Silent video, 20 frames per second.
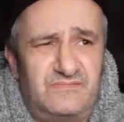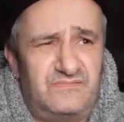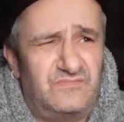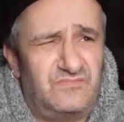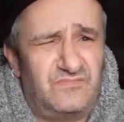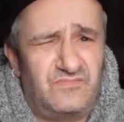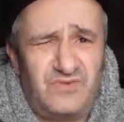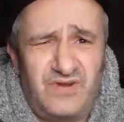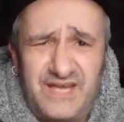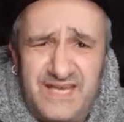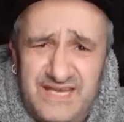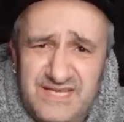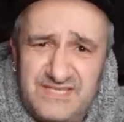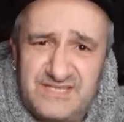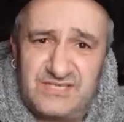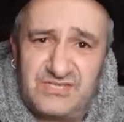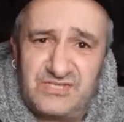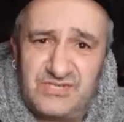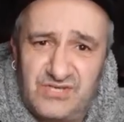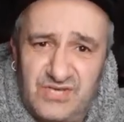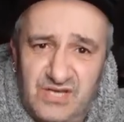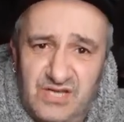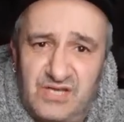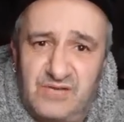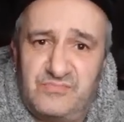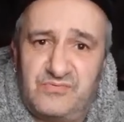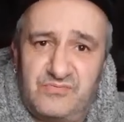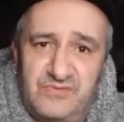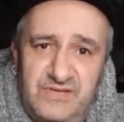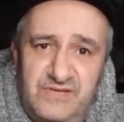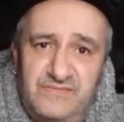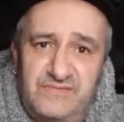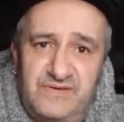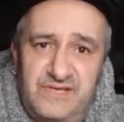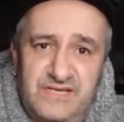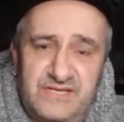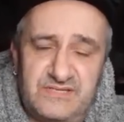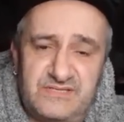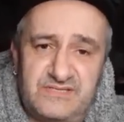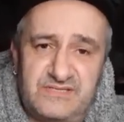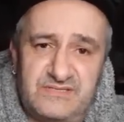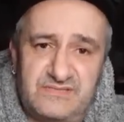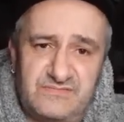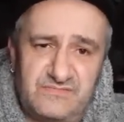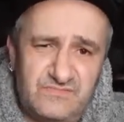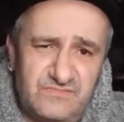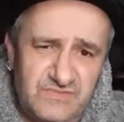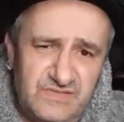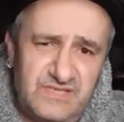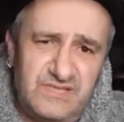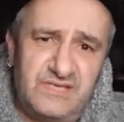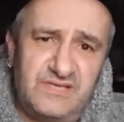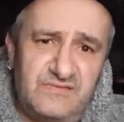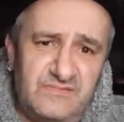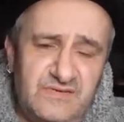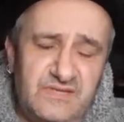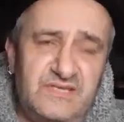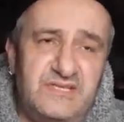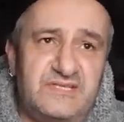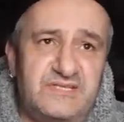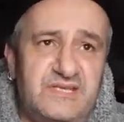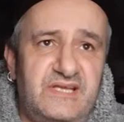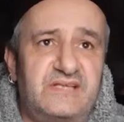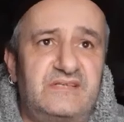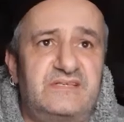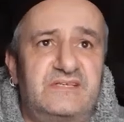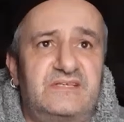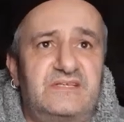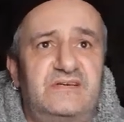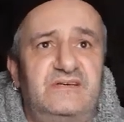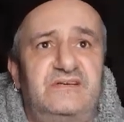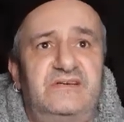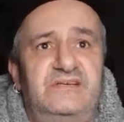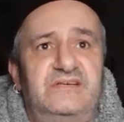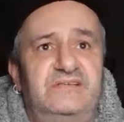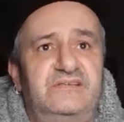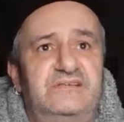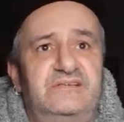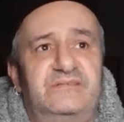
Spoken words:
Razor sharp reflexes. Really, really talented guy.